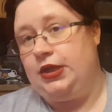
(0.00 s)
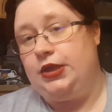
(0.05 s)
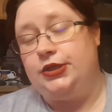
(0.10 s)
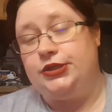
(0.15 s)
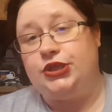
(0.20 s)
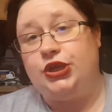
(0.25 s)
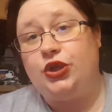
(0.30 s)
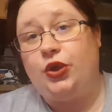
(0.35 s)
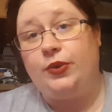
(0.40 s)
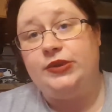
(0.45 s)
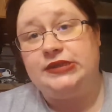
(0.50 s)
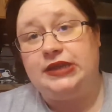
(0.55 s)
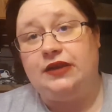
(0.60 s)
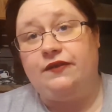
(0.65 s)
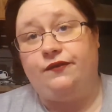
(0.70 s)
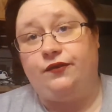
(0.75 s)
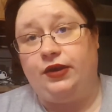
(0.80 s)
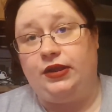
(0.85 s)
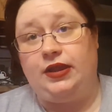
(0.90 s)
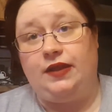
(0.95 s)
So you always get a
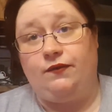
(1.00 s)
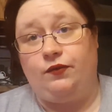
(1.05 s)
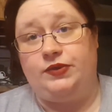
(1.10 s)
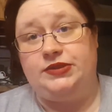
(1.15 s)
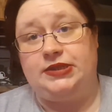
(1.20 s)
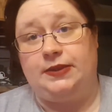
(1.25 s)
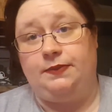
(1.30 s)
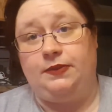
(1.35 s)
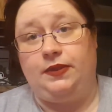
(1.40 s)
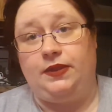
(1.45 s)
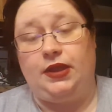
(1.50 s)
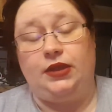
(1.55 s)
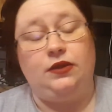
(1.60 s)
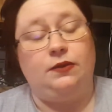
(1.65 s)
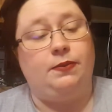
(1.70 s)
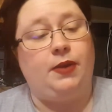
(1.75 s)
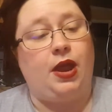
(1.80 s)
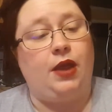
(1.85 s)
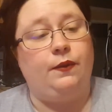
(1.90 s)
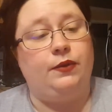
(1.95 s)
free gift with something that you
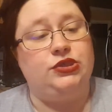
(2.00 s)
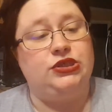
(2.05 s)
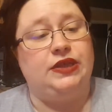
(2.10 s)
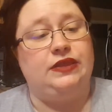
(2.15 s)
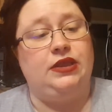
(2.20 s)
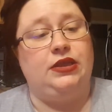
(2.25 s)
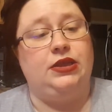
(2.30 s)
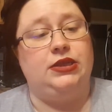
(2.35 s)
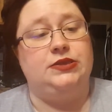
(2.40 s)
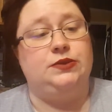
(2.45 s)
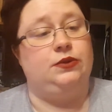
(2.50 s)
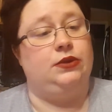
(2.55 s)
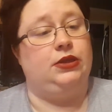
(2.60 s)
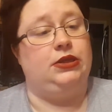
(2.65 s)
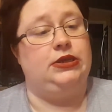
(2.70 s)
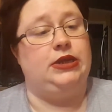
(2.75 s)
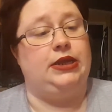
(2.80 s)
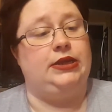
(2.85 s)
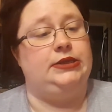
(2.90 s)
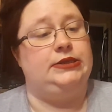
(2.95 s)
buy, which I think is really
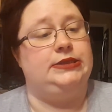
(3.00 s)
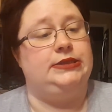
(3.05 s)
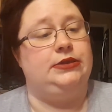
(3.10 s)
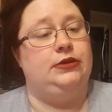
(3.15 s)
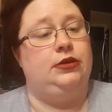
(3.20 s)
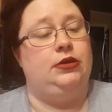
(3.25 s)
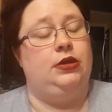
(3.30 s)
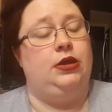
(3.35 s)
nice.